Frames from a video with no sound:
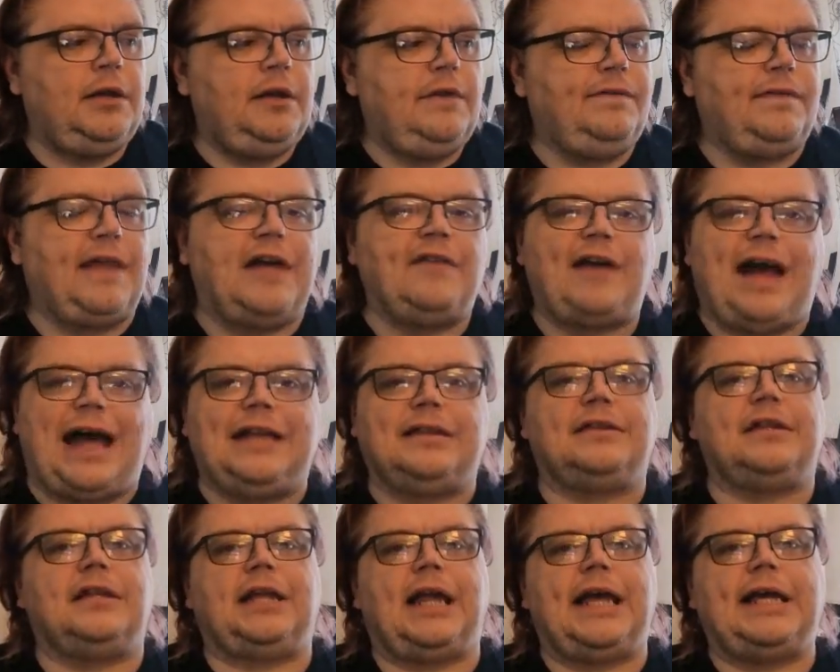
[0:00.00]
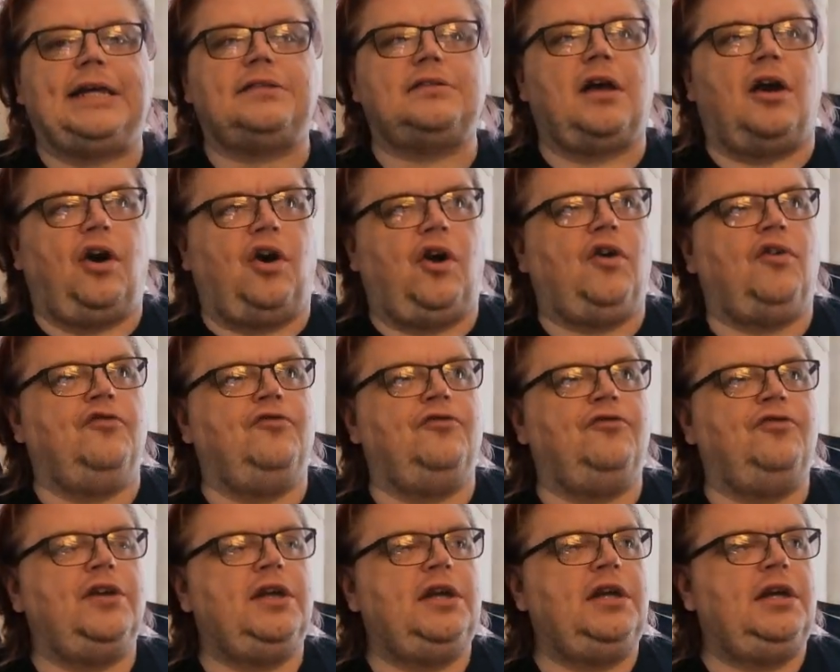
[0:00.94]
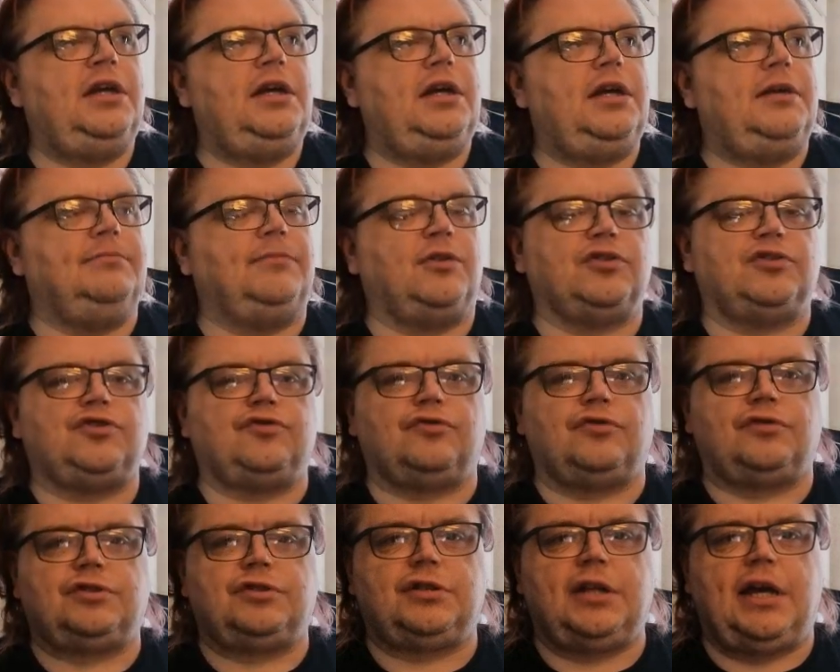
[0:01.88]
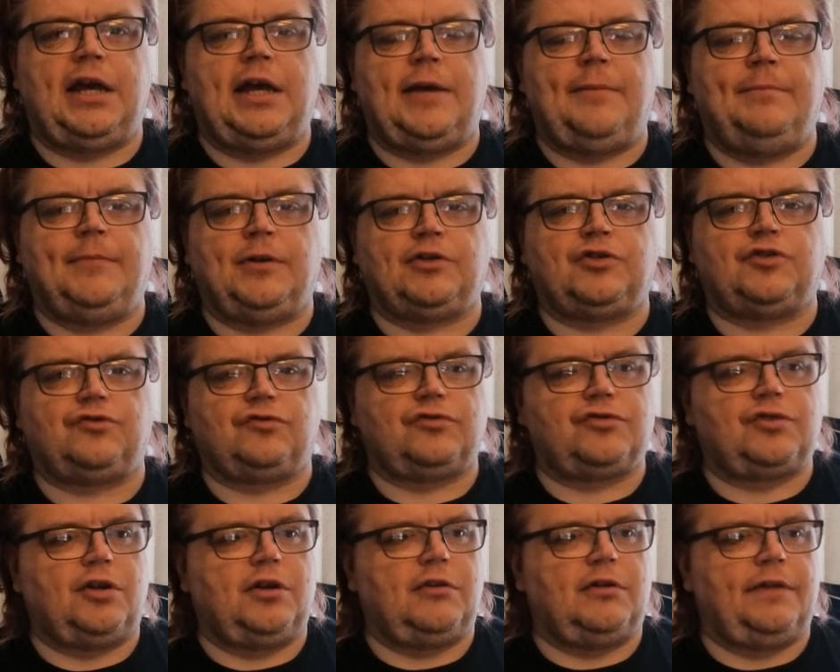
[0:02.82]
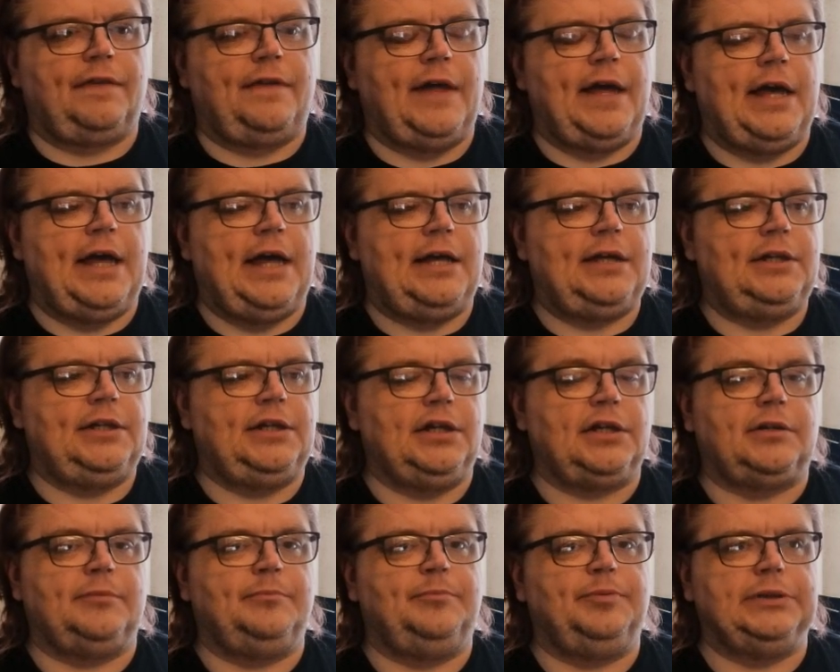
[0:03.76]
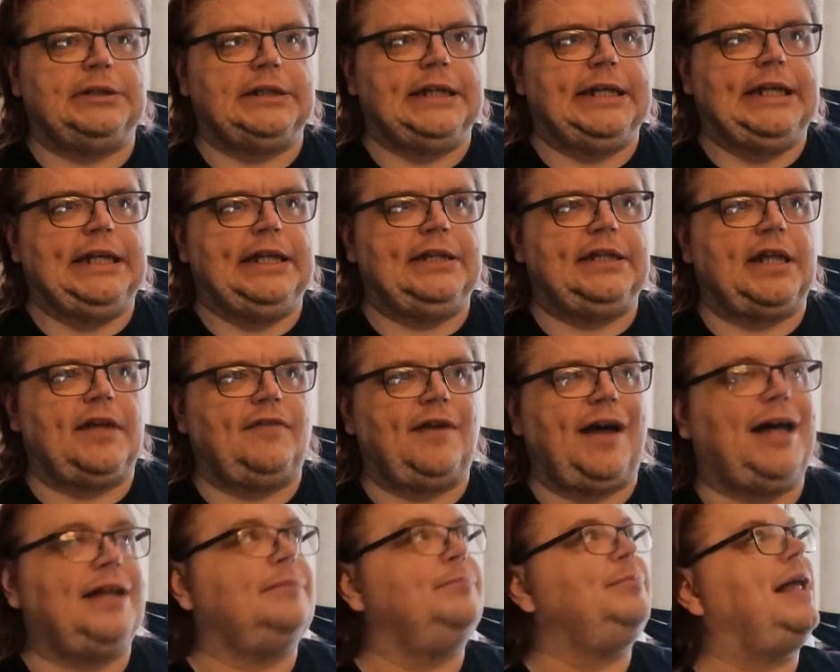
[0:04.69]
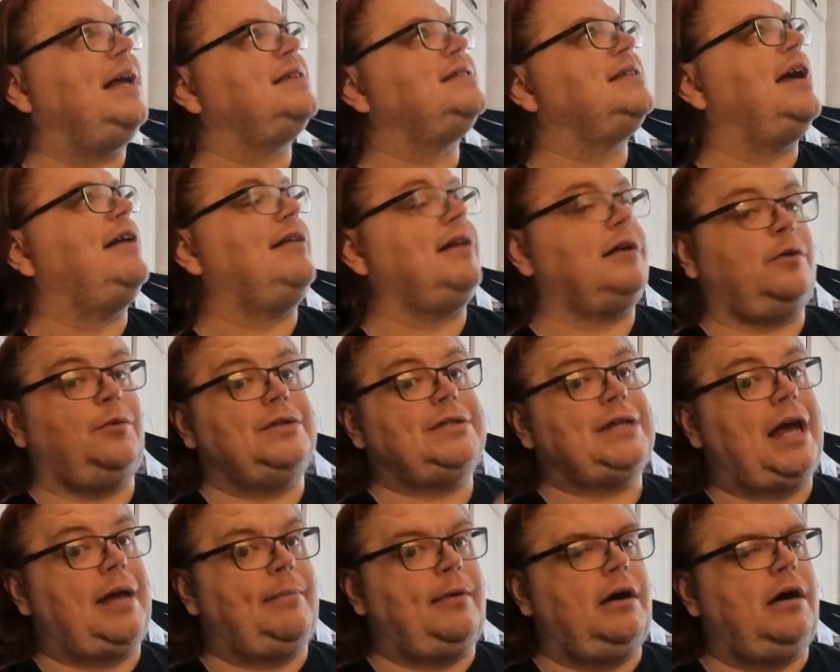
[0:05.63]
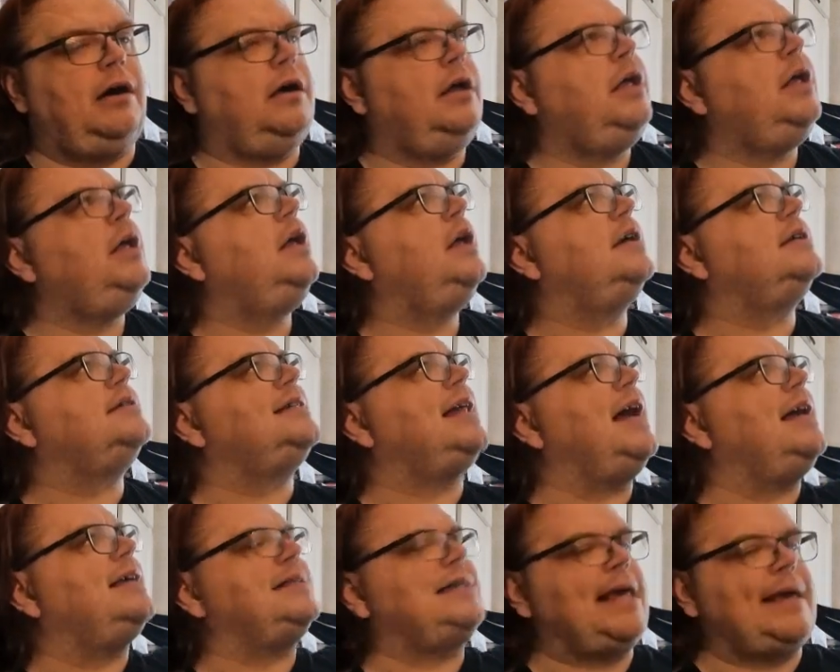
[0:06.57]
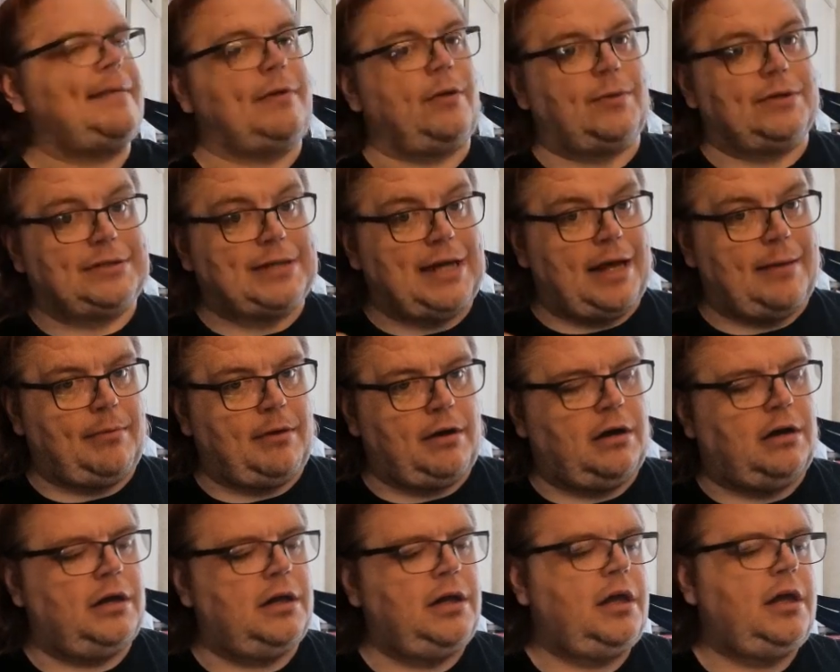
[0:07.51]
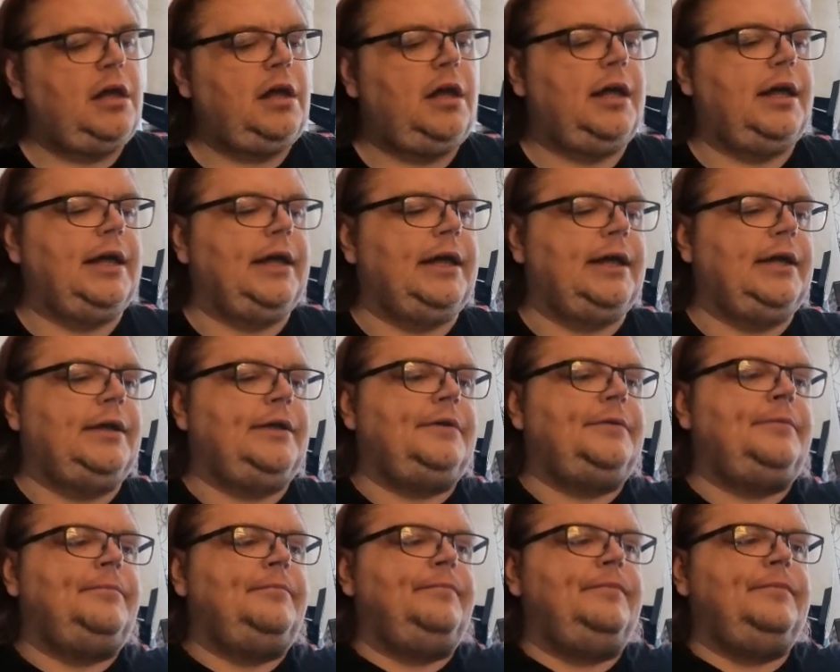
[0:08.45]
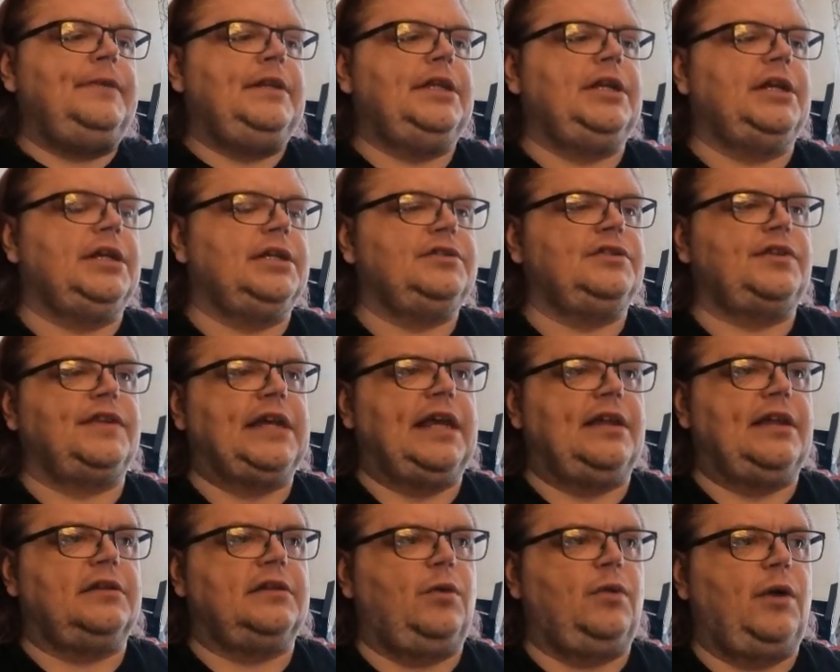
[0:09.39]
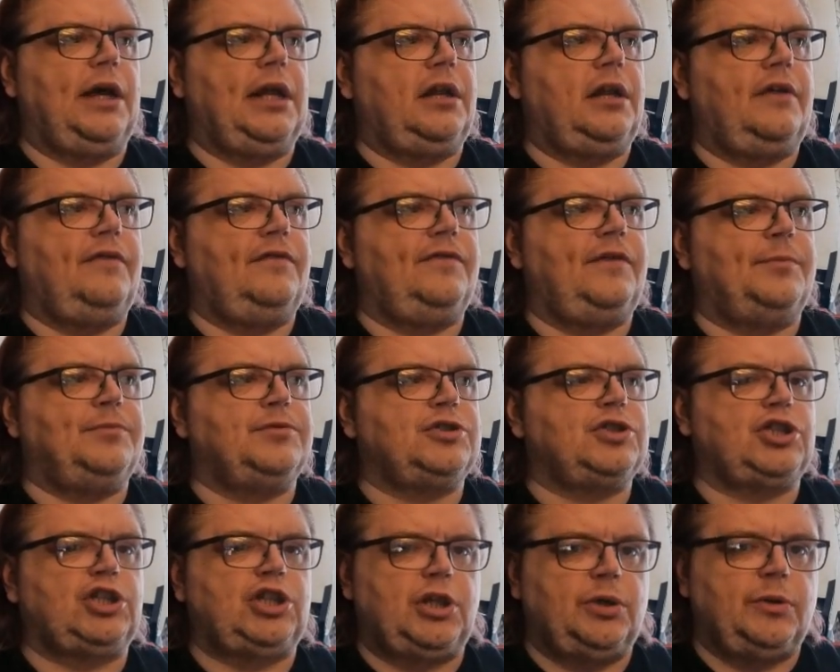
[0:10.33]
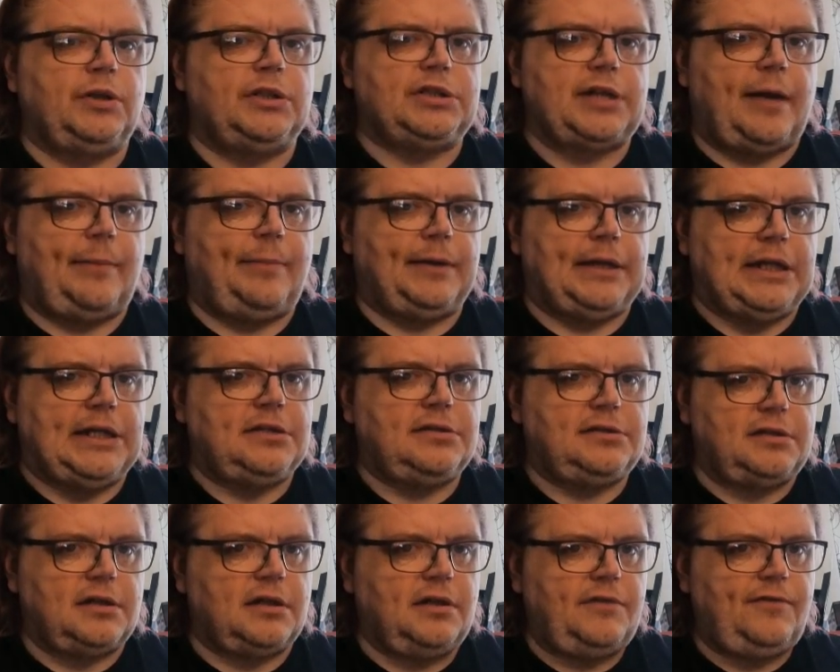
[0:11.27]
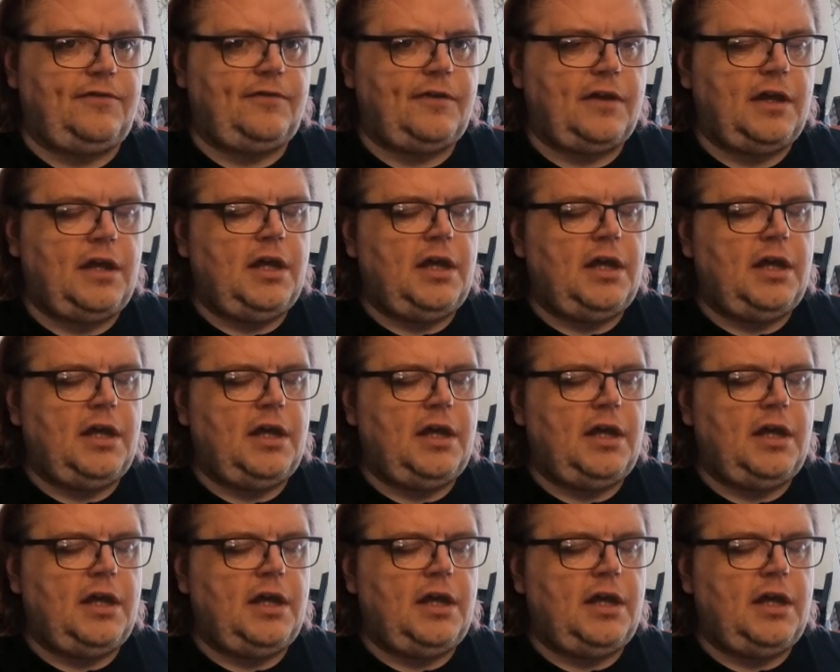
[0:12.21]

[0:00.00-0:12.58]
They've had the likes of Monstructor on there, complete. They've had Black Zarak, which I bought, a Star Saber, which I bought. So they get quite a lot of obscure Japanese stuff.